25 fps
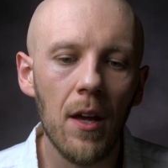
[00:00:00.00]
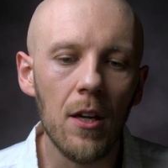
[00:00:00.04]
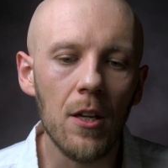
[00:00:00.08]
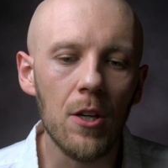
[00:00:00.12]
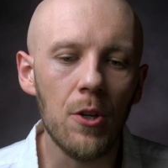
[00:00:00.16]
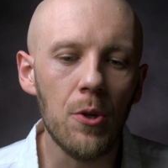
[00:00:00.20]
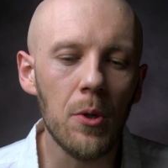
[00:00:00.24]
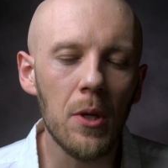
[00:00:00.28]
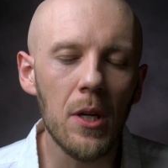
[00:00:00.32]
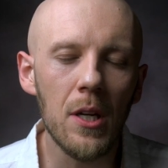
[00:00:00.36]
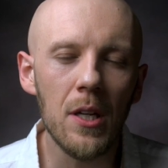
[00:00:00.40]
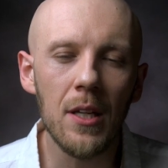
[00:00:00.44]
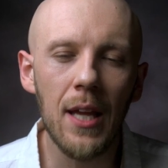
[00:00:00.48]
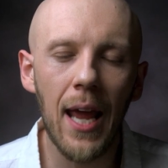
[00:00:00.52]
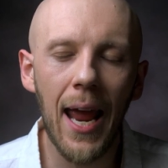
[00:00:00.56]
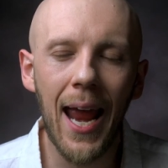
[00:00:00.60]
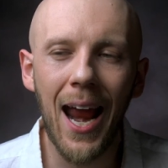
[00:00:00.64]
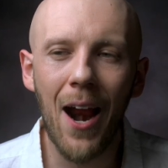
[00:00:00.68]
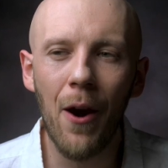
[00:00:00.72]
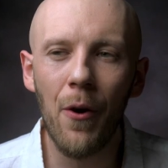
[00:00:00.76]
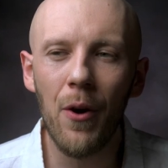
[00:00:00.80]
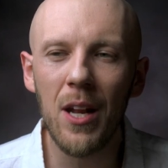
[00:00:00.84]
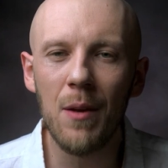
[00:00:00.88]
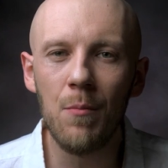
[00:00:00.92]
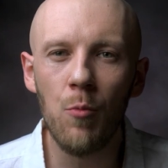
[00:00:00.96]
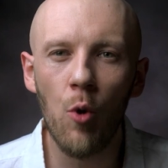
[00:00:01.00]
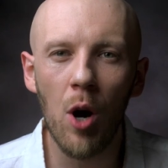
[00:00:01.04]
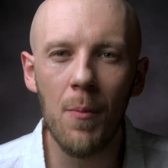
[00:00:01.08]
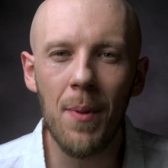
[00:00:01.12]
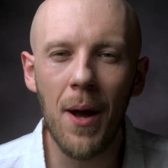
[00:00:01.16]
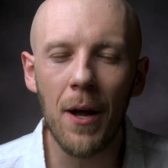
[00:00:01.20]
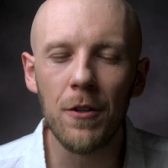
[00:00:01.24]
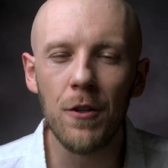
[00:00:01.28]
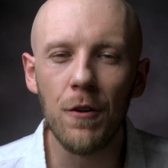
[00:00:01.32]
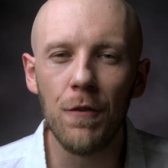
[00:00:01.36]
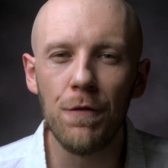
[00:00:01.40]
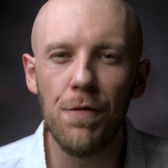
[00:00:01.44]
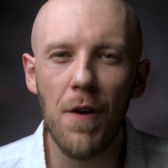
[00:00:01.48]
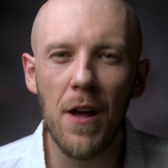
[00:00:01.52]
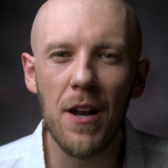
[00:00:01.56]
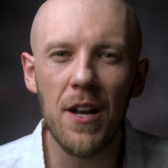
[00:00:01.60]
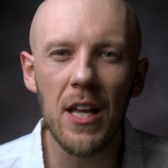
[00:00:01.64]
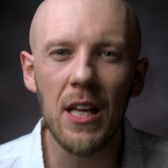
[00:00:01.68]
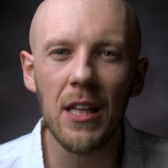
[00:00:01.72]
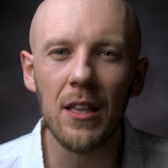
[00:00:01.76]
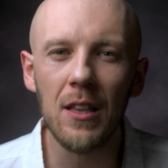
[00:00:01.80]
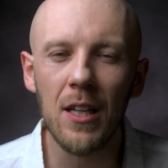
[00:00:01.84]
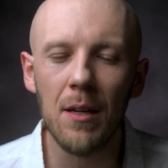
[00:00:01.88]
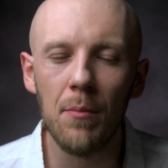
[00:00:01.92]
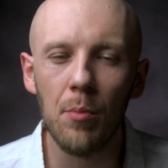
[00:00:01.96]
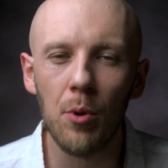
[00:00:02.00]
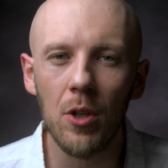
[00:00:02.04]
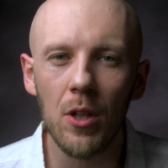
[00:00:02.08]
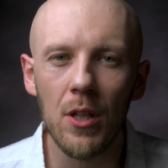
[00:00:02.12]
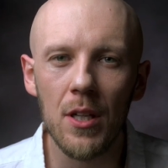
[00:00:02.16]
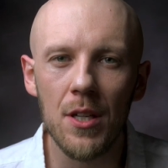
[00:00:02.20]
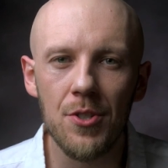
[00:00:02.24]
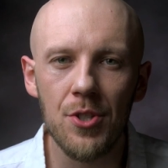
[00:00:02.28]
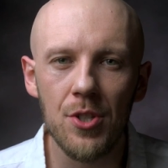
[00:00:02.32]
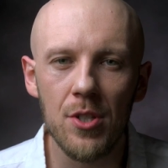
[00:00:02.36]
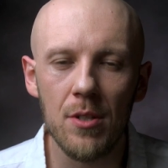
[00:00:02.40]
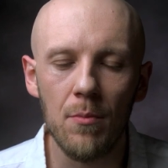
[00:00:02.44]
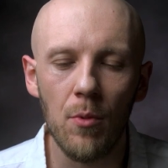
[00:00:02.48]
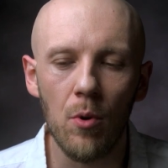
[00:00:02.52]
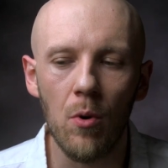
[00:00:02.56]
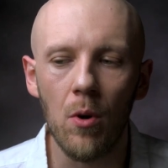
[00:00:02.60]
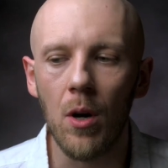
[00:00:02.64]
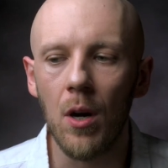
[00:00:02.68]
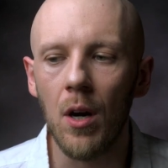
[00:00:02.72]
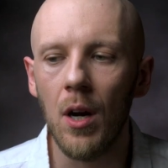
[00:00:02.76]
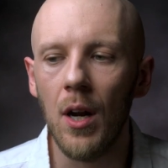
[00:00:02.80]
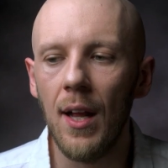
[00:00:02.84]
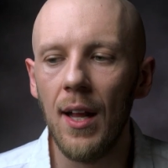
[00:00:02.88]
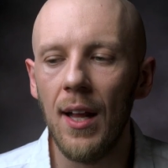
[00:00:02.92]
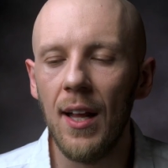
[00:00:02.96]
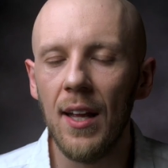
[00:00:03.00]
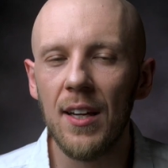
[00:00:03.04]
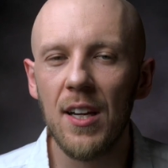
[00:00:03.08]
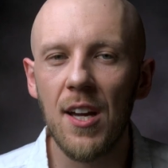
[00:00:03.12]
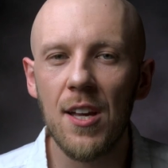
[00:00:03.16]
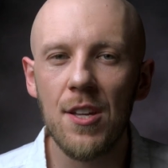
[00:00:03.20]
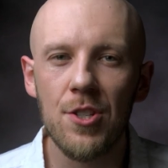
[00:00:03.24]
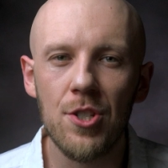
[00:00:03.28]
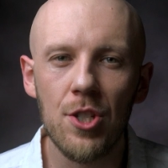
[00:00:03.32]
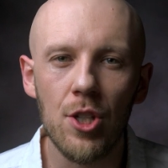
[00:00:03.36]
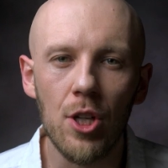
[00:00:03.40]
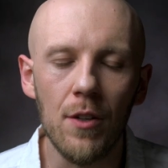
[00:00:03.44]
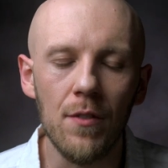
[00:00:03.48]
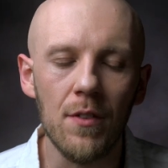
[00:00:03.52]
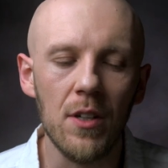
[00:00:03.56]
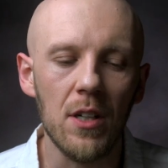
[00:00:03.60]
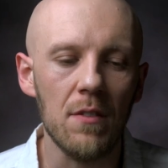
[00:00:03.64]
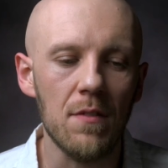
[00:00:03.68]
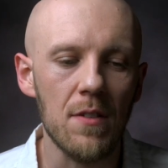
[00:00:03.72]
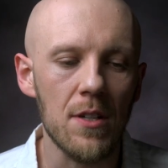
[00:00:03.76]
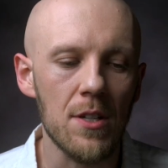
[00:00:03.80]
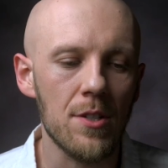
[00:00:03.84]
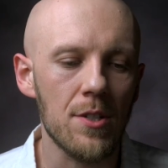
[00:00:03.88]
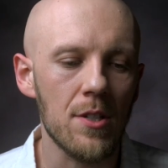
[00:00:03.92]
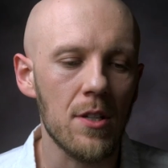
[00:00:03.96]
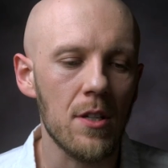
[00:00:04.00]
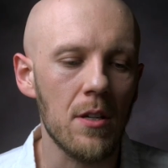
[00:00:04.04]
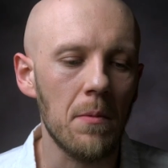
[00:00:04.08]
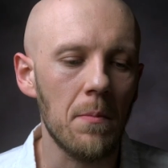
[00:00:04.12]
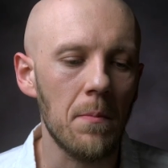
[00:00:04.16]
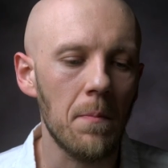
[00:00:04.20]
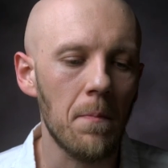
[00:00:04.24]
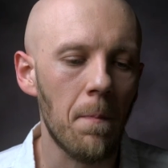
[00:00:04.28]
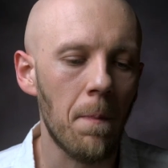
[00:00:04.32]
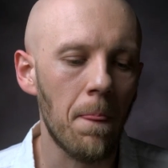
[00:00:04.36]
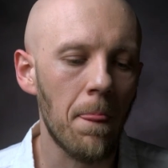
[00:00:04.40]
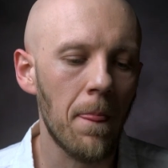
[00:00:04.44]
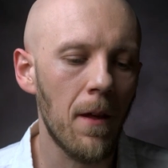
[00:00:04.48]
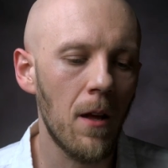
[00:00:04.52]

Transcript: You didn't care anymore about defending liberalism or conservatism